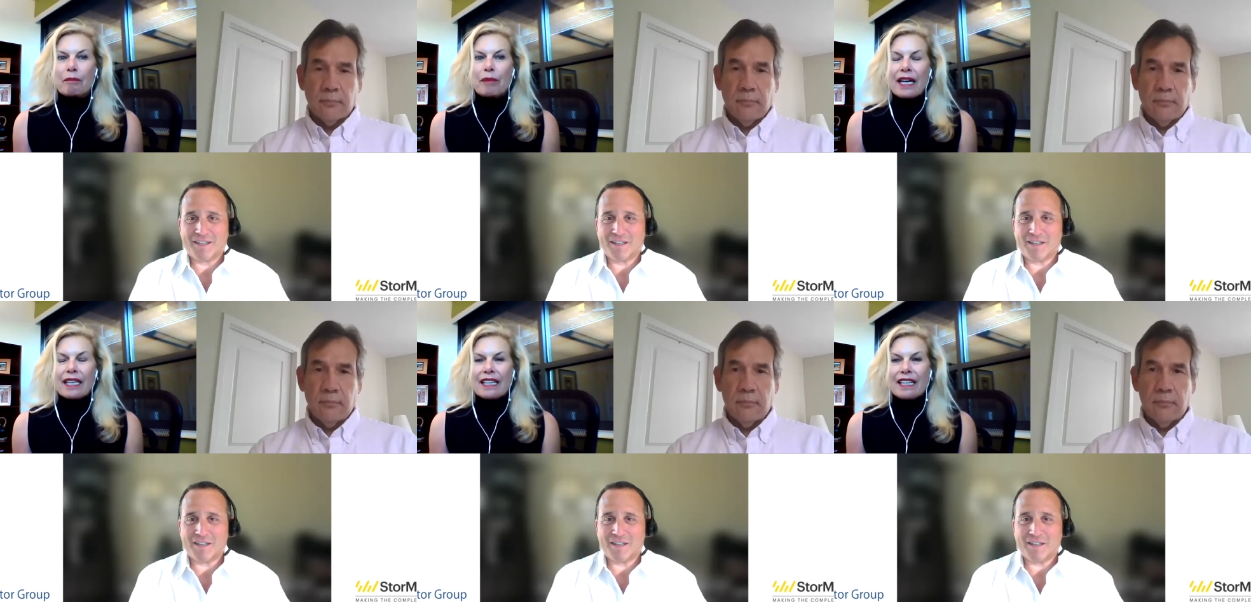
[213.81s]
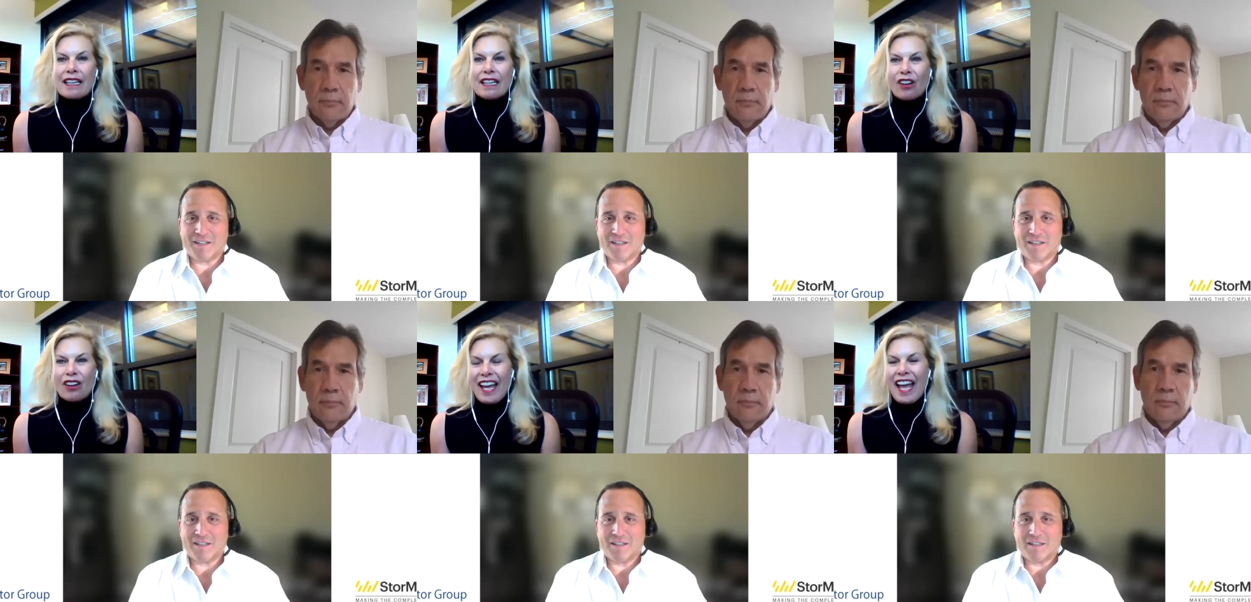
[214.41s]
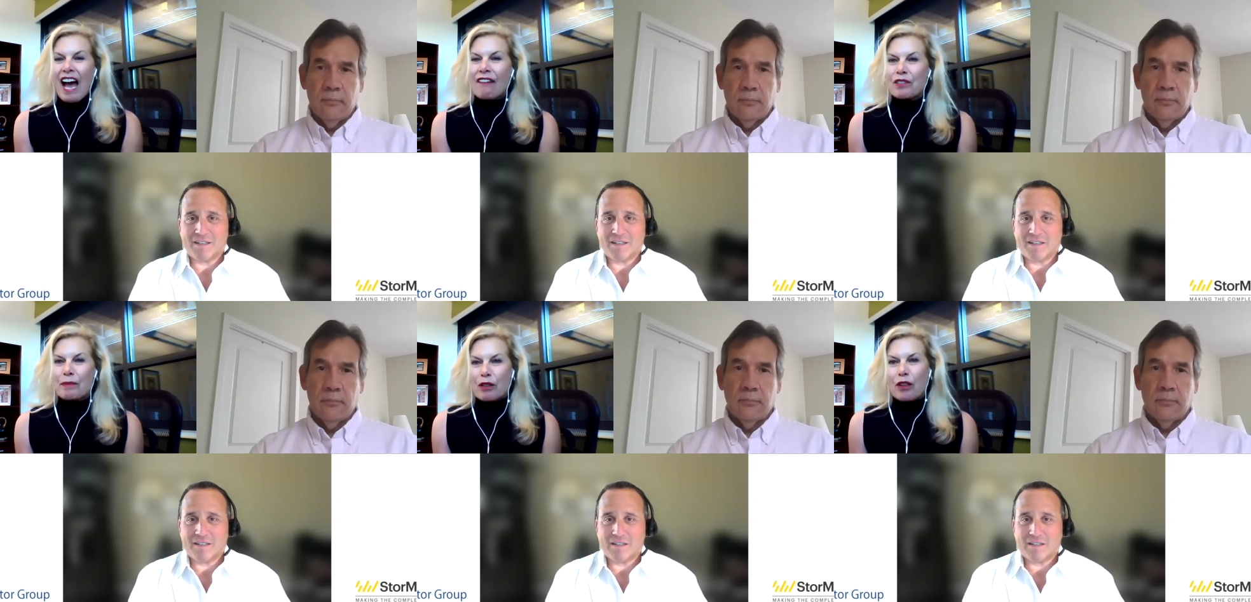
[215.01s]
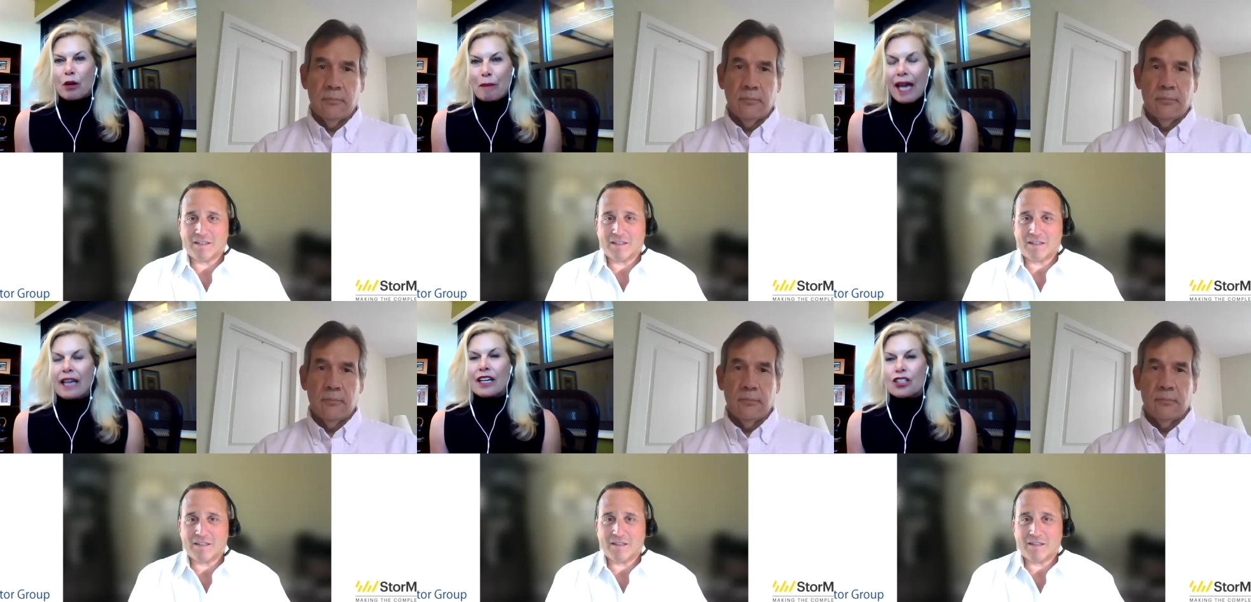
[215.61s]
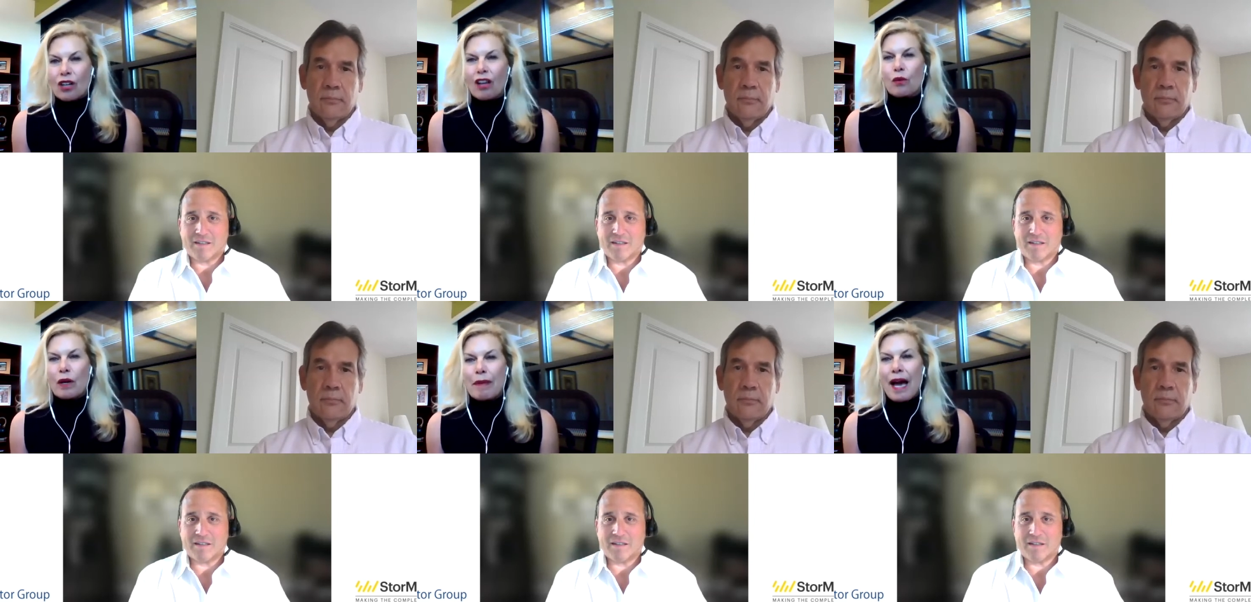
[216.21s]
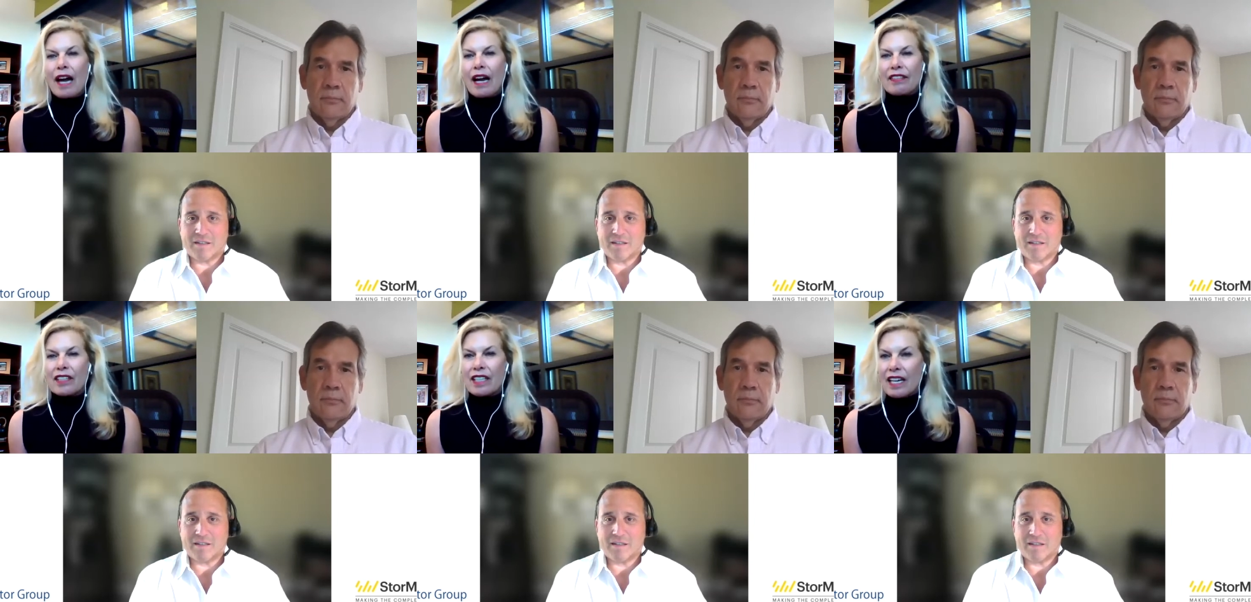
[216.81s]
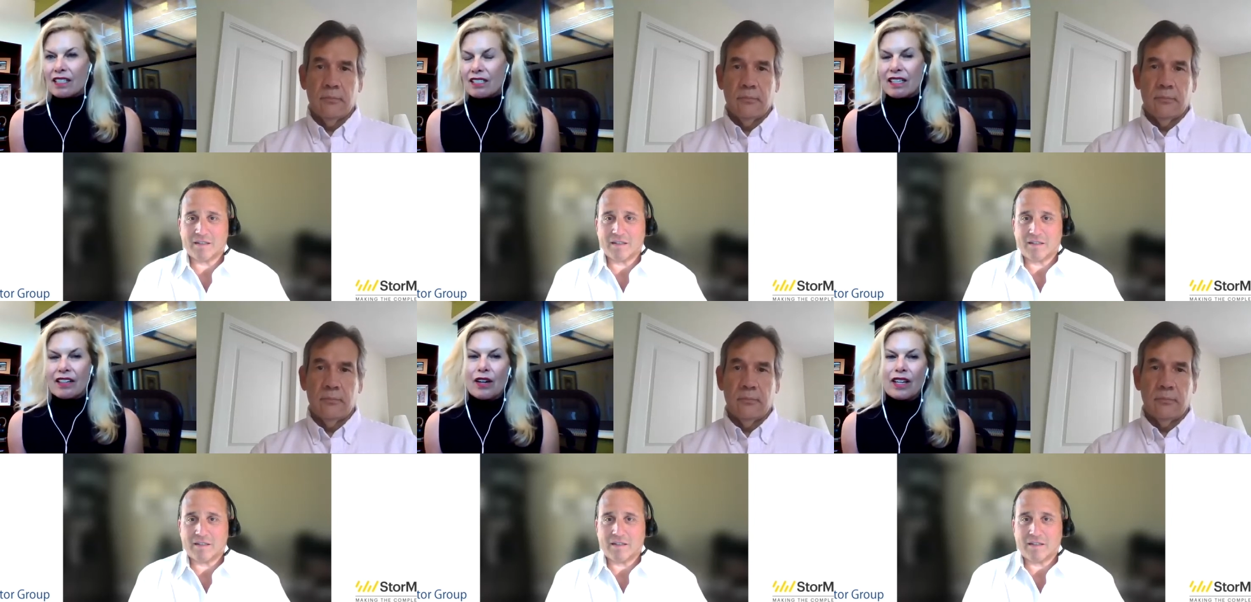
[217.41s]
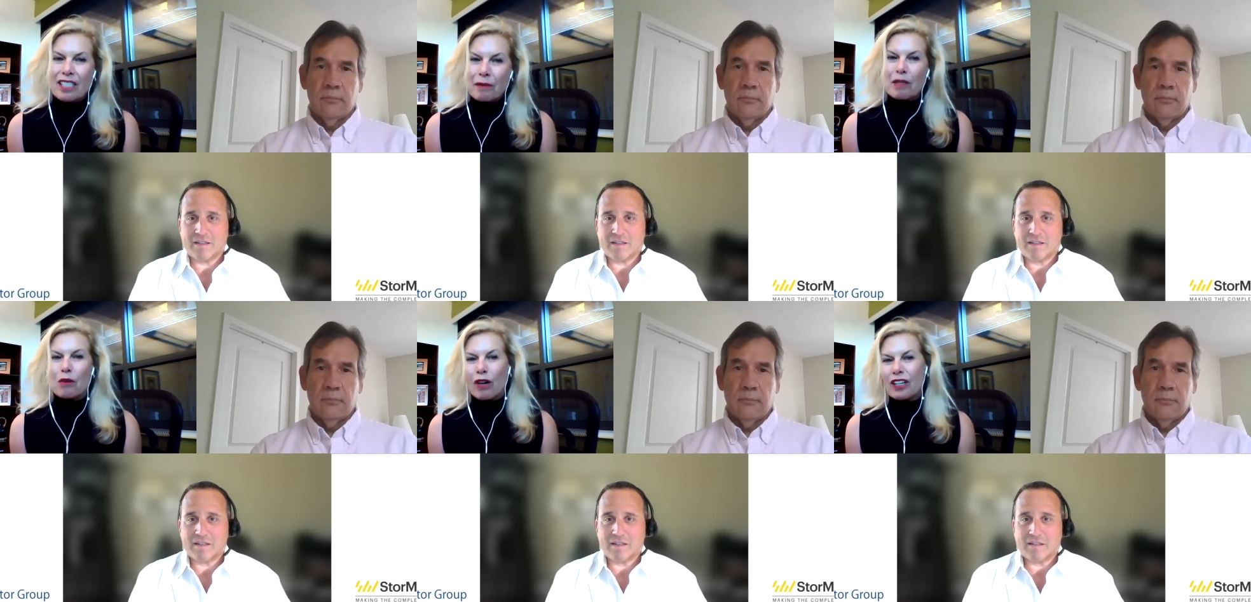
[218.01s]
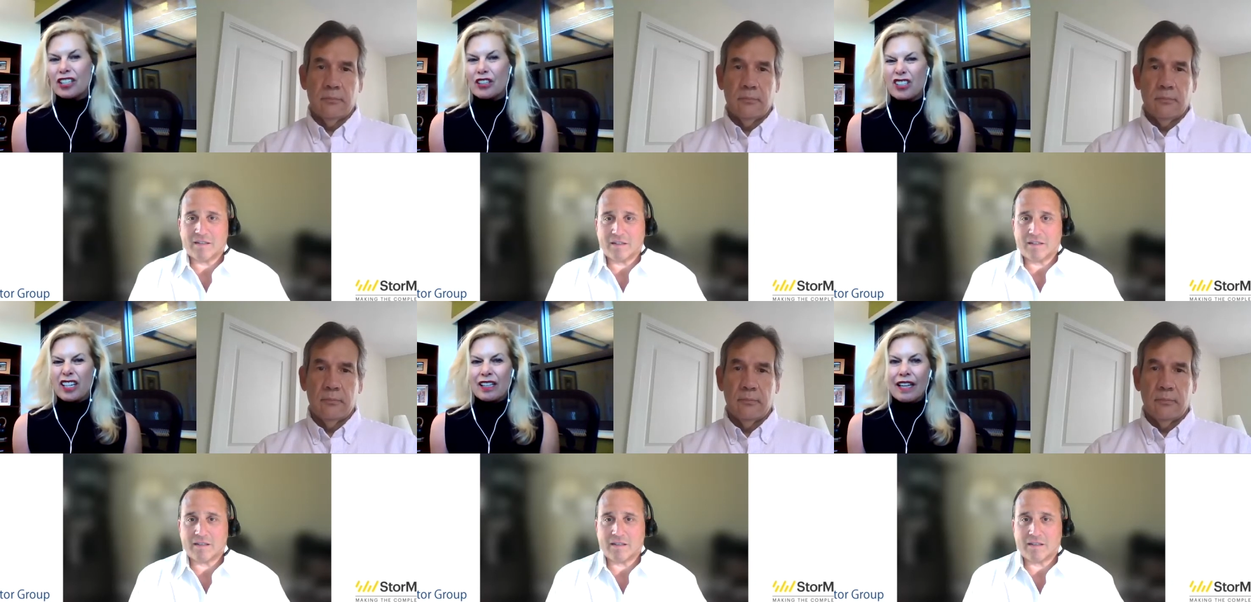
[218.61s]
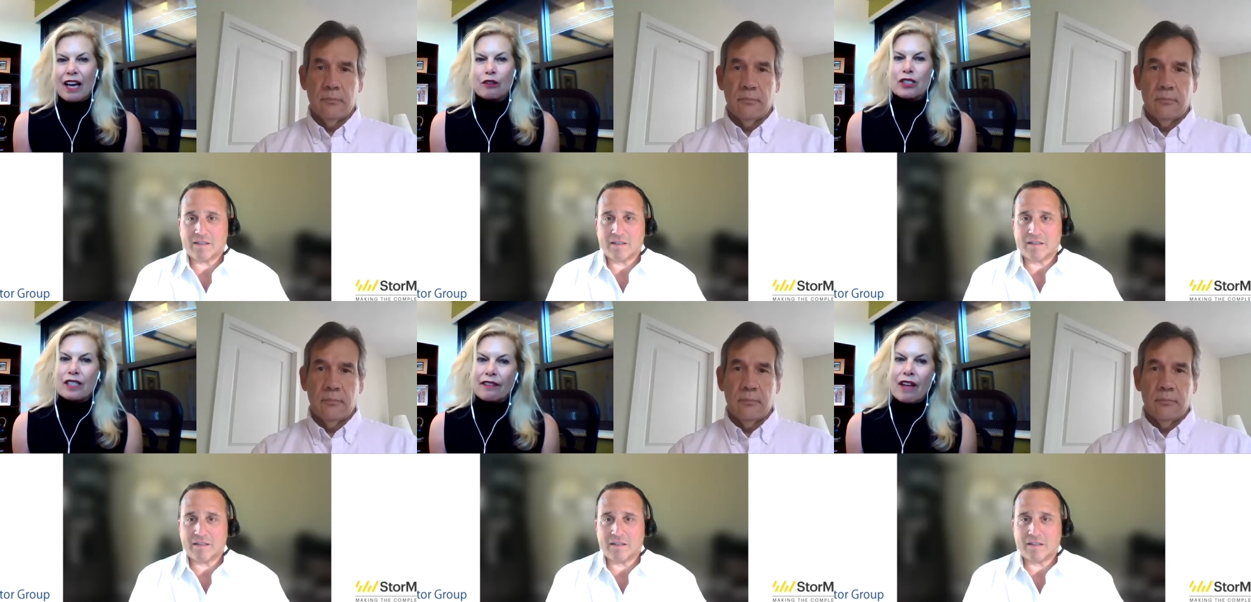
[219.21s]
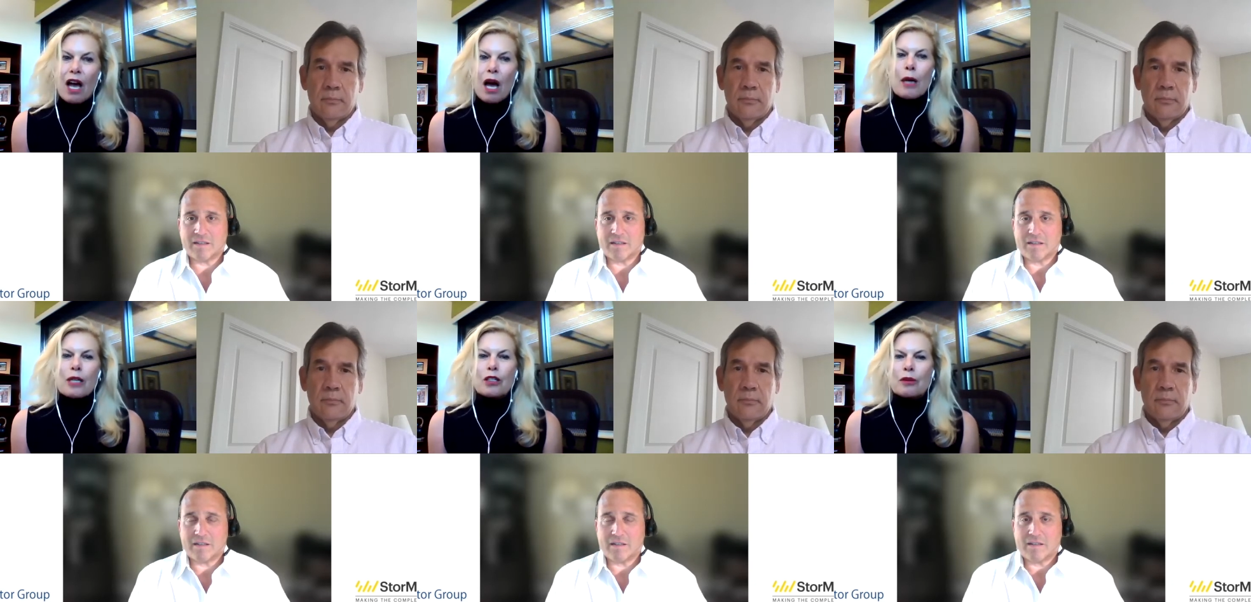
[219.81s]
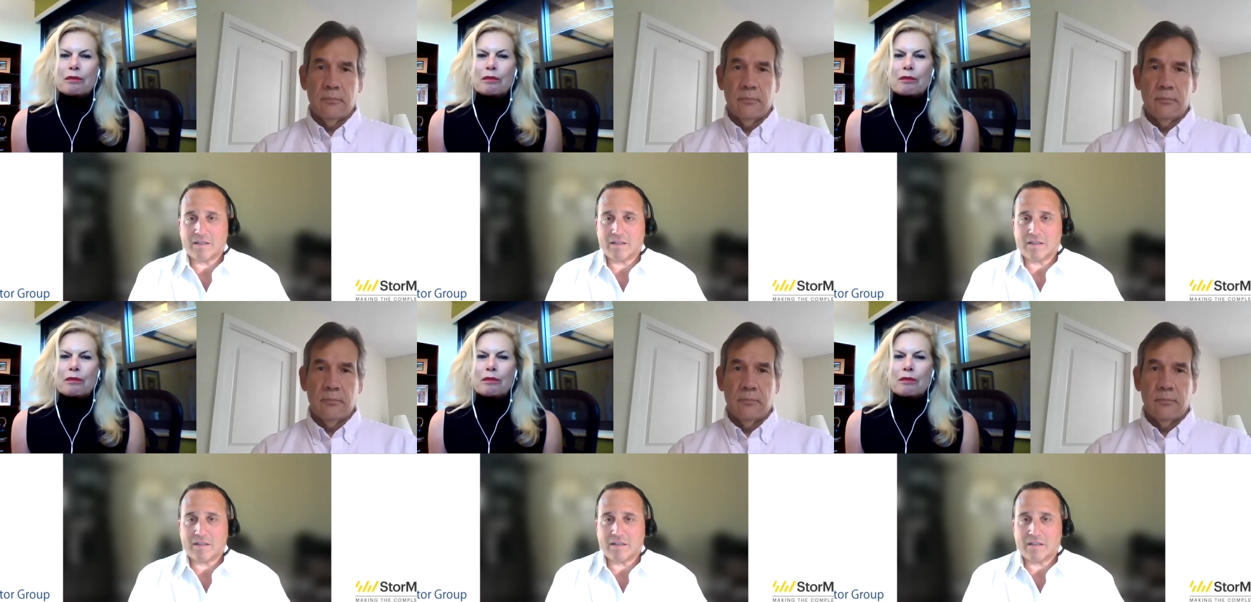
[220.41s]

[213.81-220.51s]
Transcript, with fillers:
Speaker 1: but you know they have to be they're managed all the way back at the data center and some of them are actually using cloud stuff so